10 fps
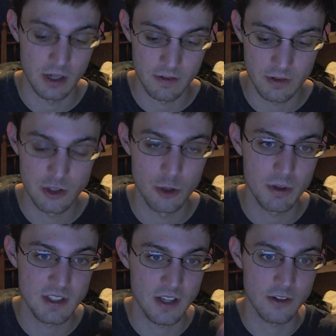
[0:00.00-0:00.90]
If you do,
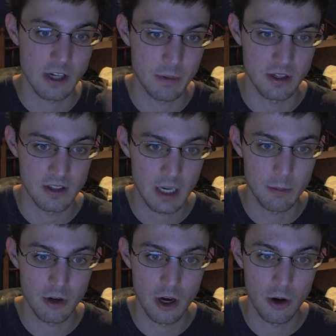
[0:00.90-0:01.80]
please hit the like button down
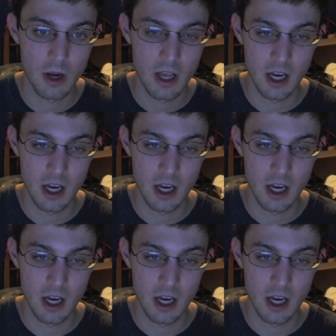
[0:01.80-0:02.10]
below.